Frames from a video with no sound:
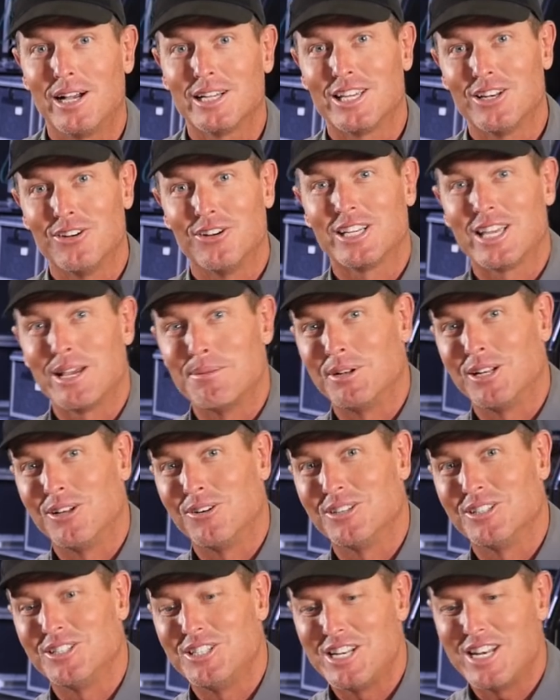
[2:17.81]
Can I come
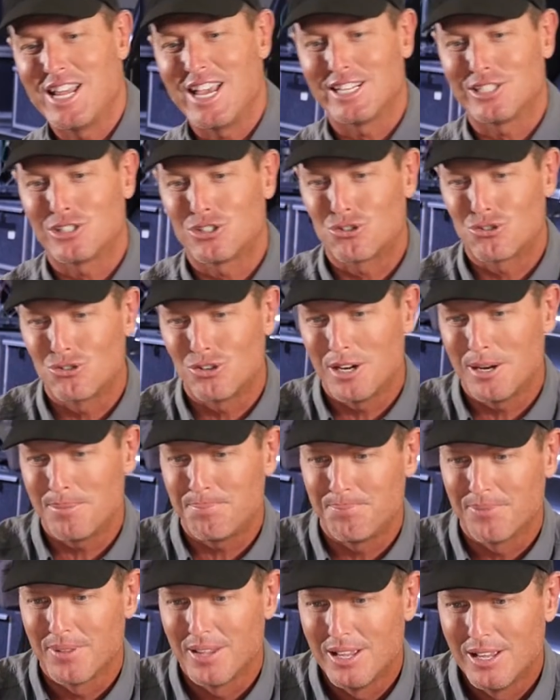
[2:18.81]
along on your next trip?